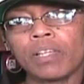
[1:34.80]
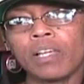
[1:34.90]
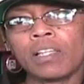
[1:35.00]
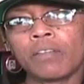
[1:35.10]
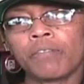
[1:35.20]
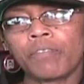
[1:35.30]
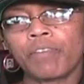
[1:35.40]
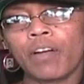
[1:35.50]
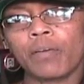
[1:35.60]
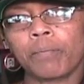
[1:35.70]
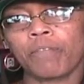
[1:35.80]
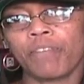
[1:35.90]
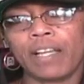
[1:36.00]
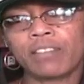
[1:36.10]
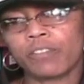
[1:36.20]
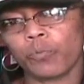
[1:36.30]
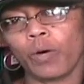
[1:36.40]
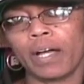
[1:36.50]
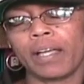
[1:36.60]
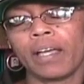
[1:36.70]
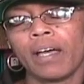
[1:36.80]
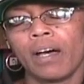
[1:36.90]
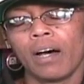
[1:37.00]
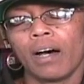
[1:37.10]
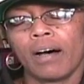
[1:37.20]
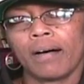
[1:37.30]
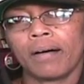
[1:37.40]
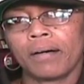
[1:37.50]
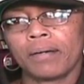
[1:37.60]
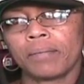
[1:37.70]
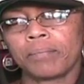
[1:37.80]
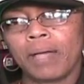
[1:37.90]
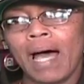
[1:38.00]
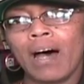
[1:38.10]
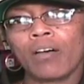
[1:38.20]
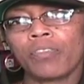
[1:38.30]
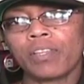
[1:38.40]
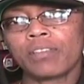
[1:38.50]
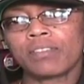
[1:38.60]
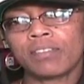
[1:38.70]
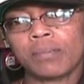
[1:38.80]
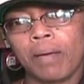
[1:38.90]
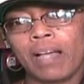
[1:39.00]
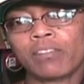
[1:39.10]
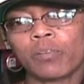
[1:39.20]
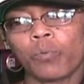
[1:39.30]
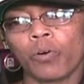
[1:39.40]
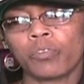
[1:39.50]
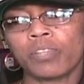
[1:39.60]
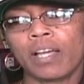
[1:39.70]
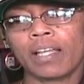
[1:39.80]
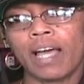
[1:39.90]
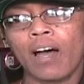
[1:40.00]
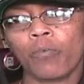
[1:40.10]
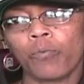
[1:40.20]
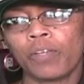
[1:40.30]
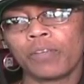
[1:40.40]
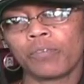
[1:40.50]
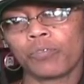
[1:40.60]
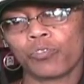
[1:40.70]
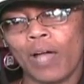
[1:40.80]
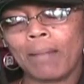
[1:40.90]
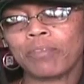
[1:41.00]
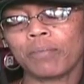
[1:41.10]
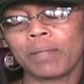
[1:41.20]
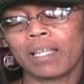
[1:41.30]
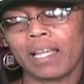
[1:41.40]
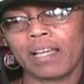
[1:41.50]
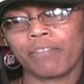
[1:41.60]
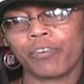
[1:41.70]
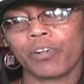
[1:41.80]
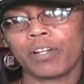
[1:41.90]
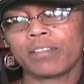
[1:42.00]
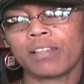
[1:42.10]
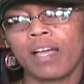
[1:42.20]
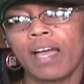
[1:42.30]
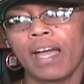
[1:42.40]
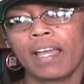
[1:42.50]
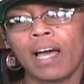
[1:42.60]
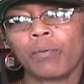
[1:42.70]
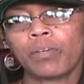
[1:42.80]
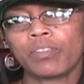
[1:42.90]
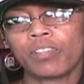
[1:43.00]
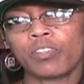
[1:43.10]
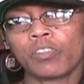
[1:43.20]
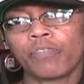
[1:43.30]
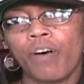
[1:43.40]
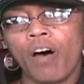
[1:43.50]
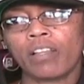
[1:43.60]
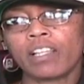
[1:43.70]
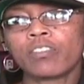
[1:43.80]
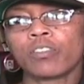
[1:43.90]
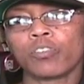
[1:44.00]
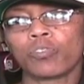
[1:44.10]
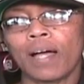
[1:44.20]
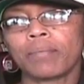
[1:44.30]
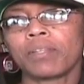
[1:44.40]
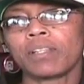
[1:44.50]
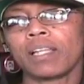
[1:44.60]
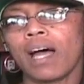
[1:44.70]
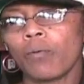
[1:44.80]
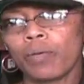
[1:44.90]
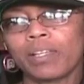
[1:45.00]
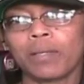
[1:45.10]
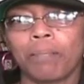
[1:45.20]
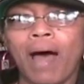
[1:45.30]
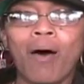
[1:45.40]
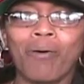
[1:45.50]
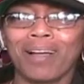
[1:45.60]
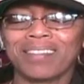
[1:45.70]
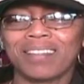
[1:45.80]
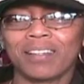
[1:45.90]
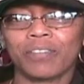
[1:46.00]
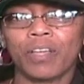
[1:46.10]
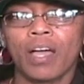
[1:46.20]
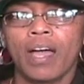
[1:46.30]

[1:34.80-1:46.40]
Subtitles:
in a very pervasive way how the system actually works and how traps have been laid for us and how we continue to fall into those traps, and then how we can empower ourselves.